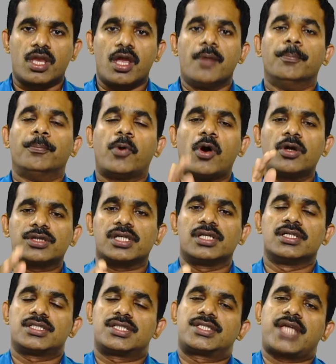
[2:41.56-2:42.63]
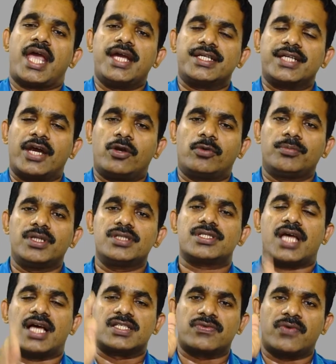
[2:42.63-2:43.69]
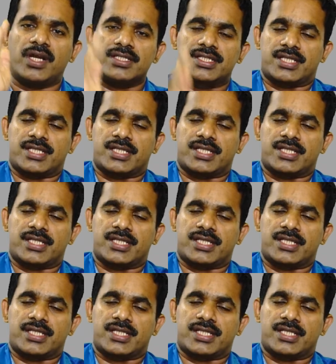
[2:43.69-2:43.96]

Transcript: both state governments as well as